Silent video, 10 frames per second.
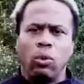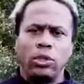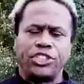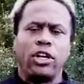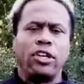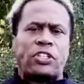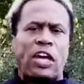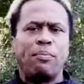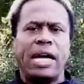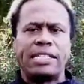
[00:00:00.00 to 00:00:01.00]
We show you
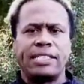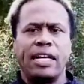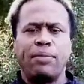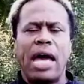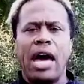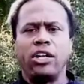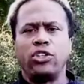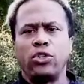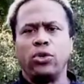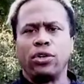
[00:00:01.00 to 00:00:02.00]
step by step how
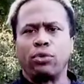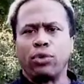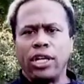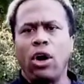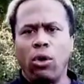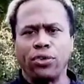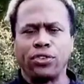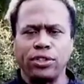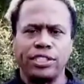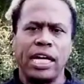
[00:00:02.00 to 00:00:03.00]
to do the
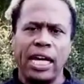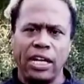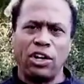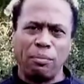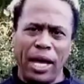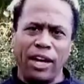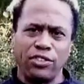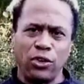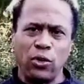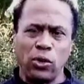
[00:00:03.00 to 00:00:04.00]
reholsters in our
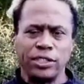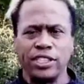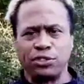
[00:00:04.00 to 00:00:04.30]
master course.